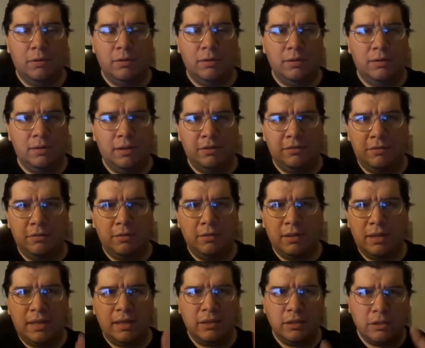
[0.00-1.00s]
where they
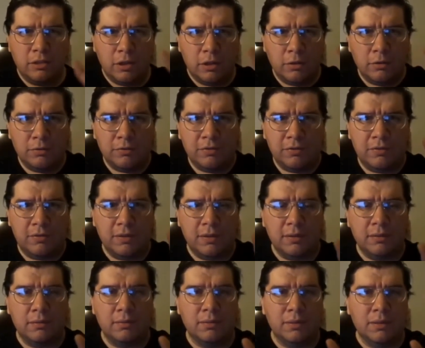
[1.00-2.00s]
show a lot of ghosts
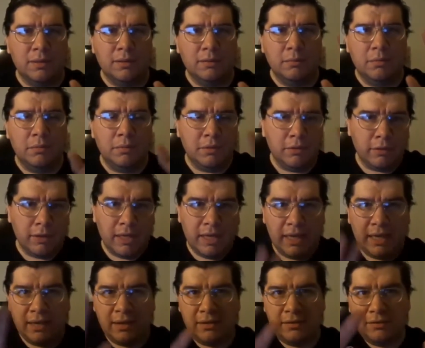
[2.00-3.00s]
uh, moving their
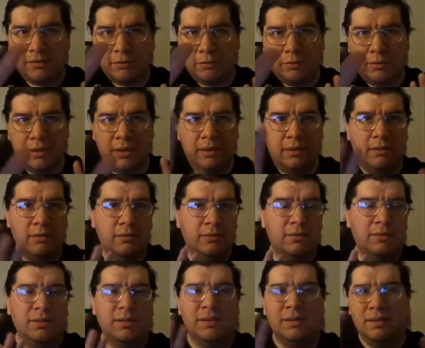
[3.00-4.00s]
hands
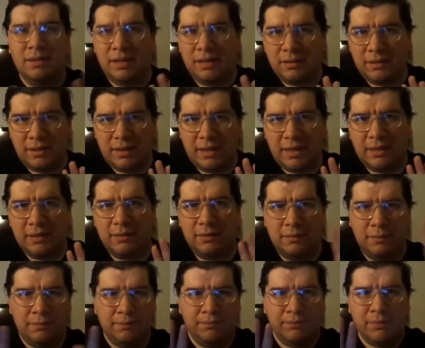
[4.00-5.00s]
around like that,